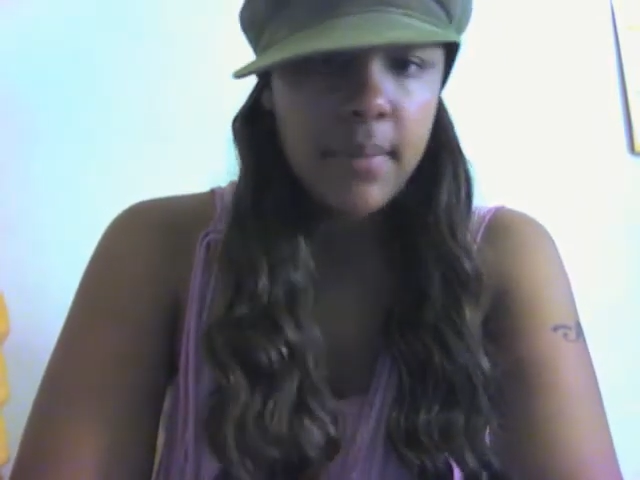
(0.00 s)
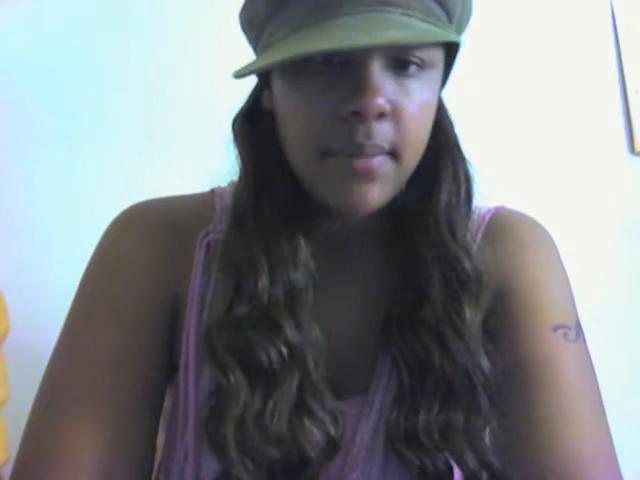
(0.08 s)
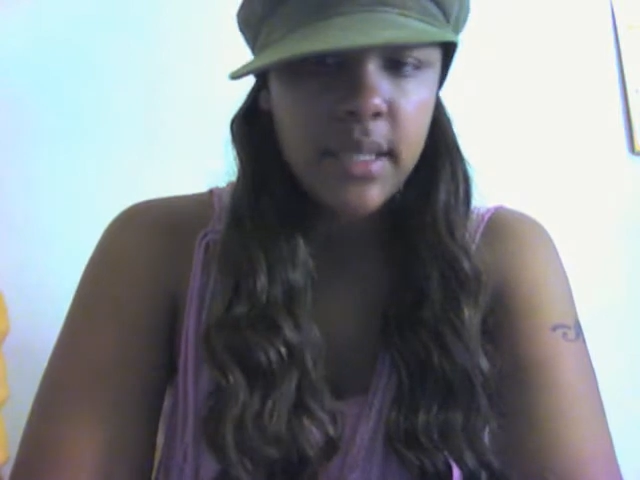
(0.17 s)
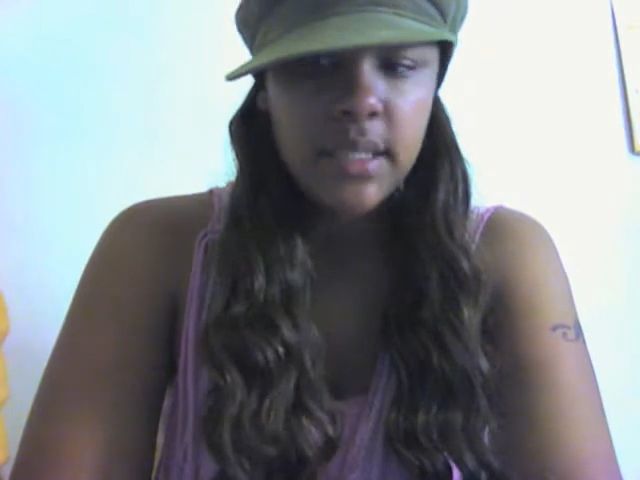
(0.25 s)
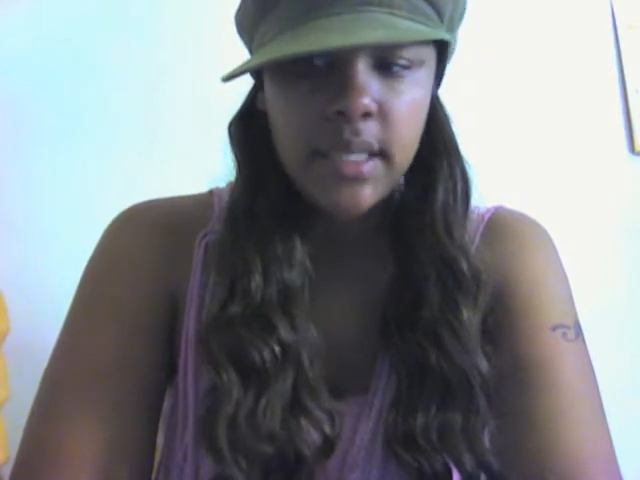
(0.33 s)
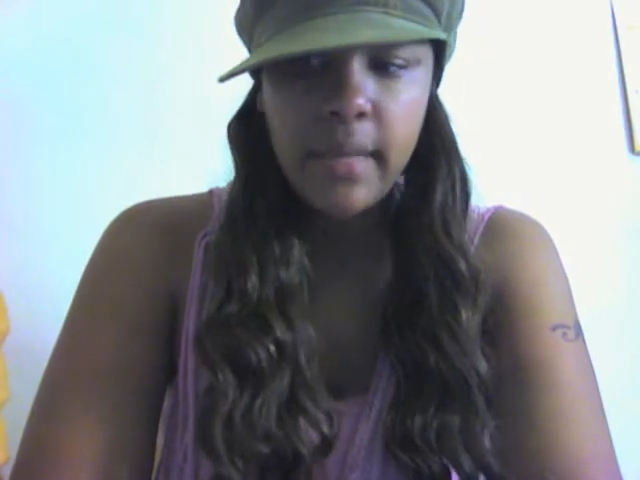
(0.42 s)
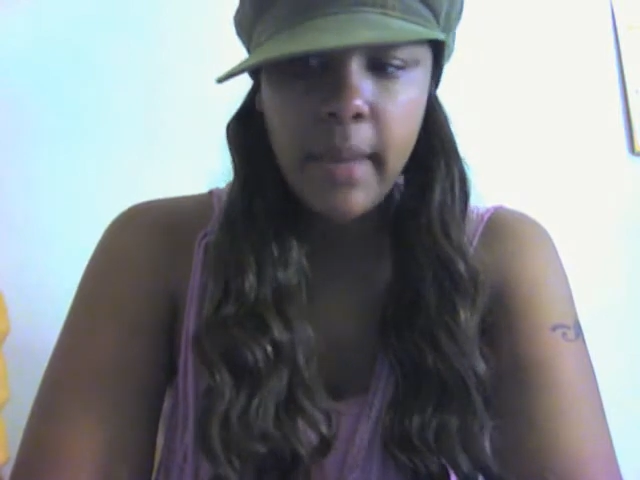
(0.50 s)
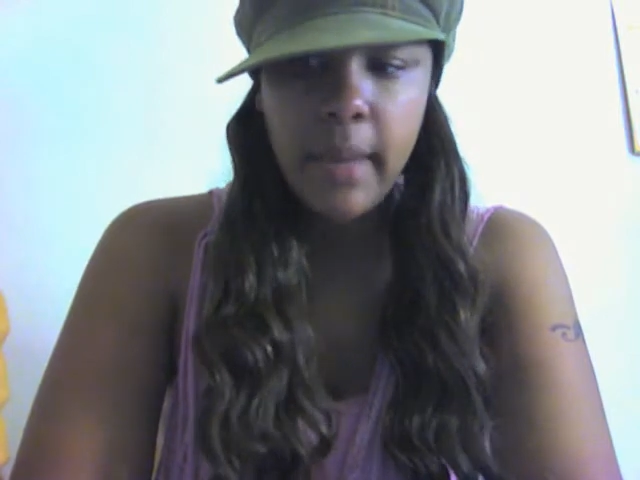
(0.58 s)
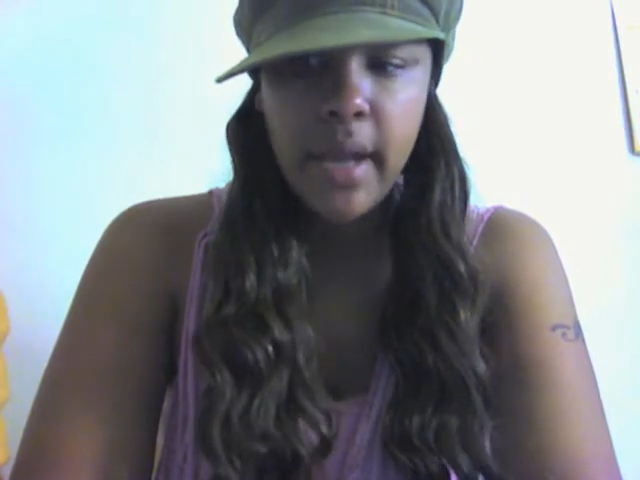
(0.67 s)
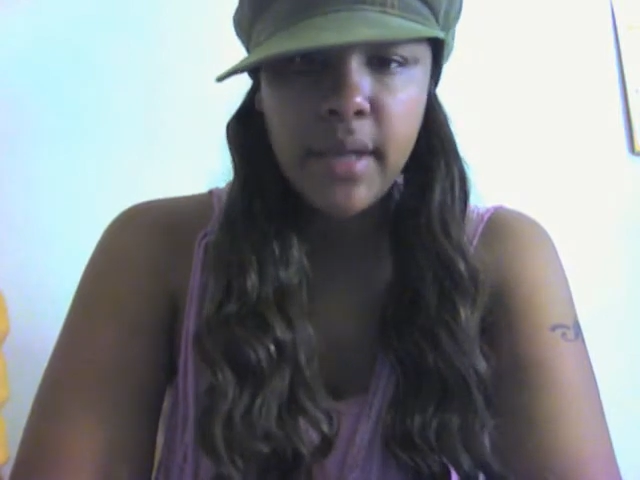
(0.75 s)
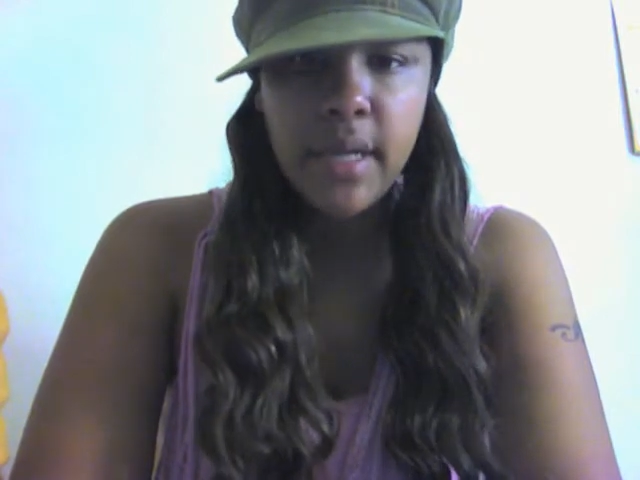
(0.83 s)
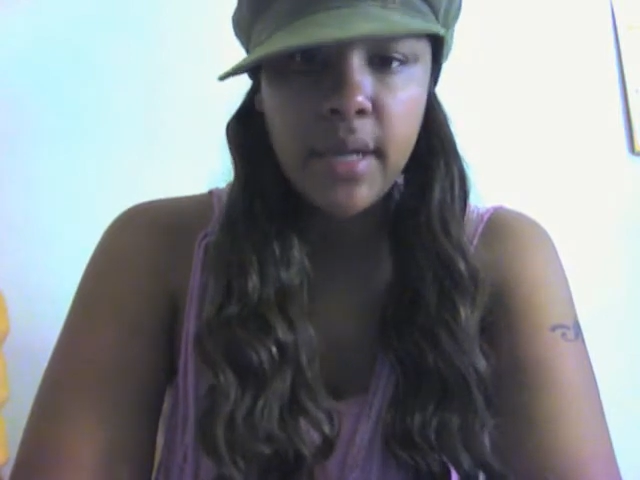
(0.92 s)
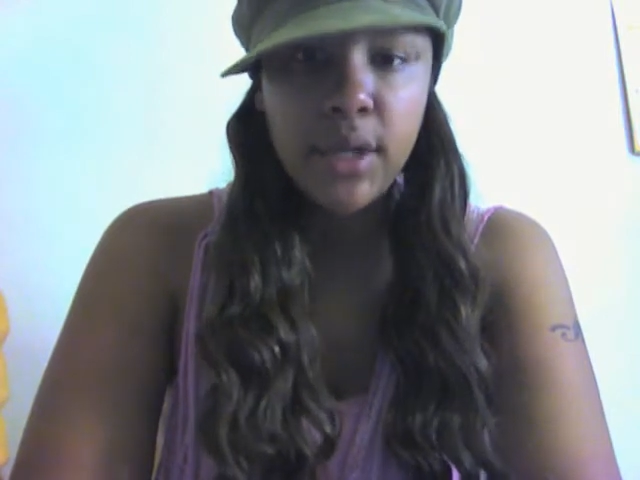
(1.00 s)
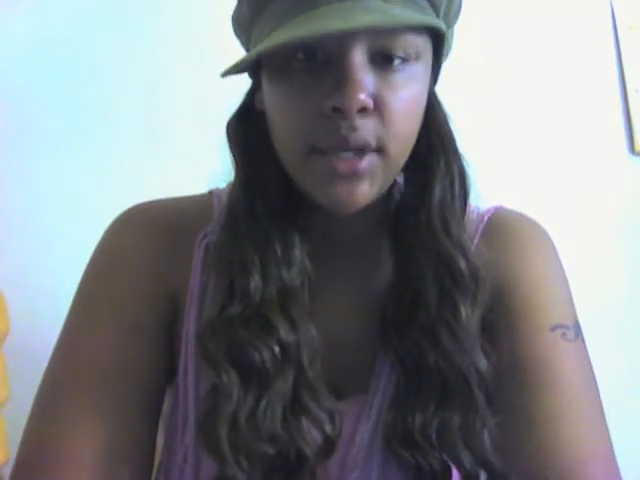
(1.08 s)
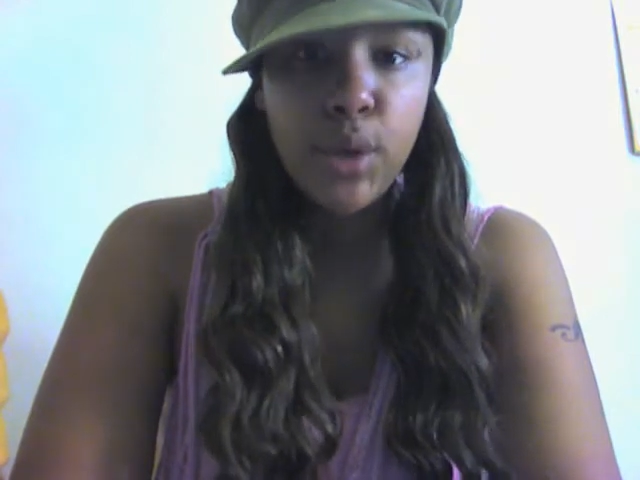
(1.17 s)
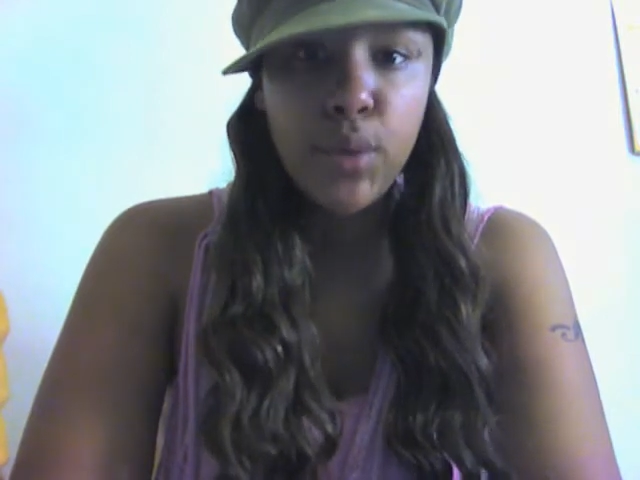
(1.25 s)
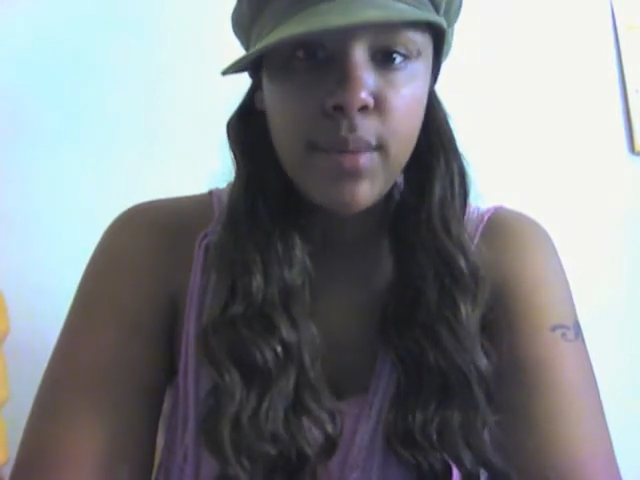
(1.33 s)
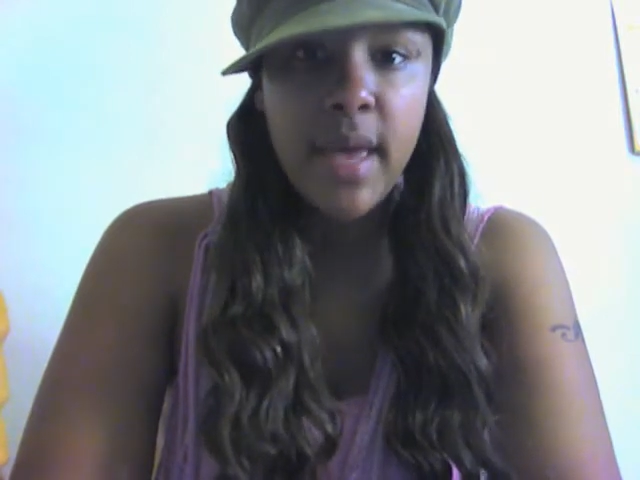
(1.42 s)
I'm about to take my hair down
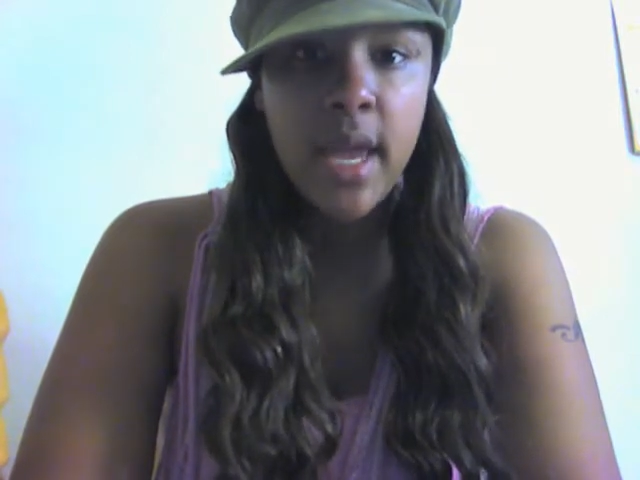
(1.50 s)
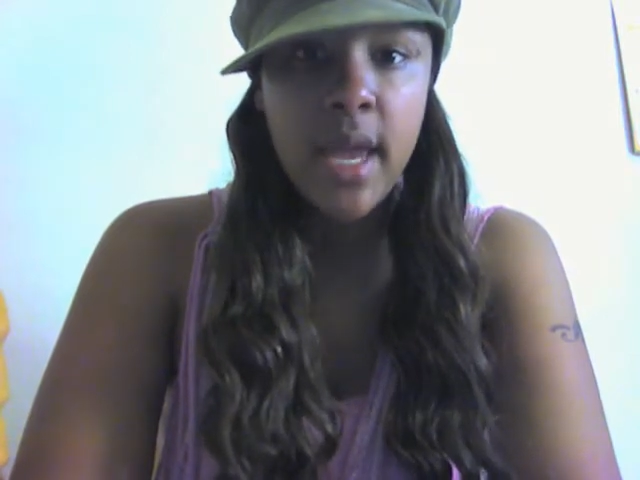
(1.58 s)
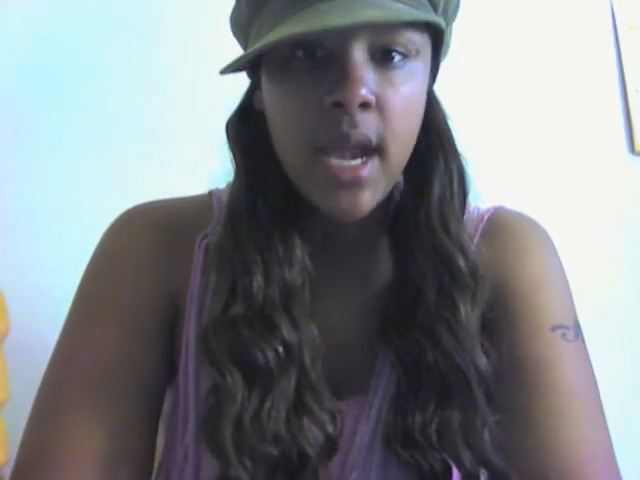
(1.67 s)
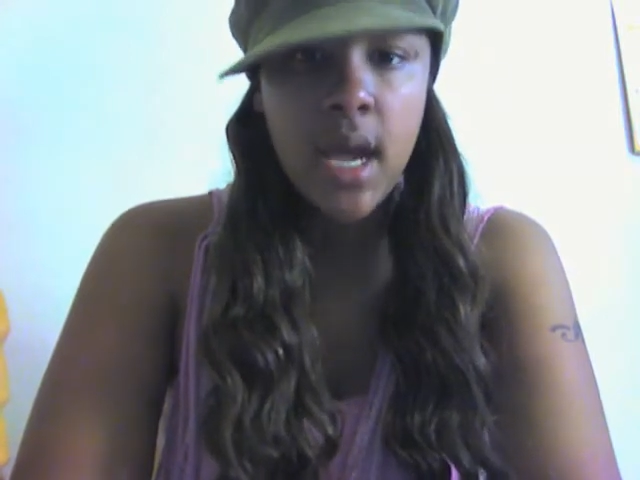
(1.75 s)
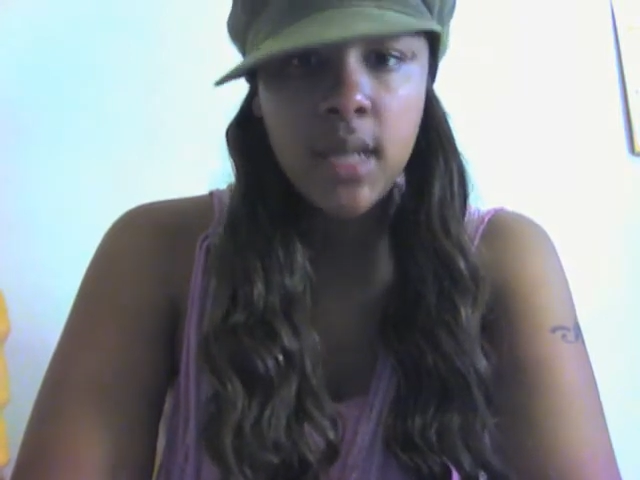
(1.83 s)
and go to bed.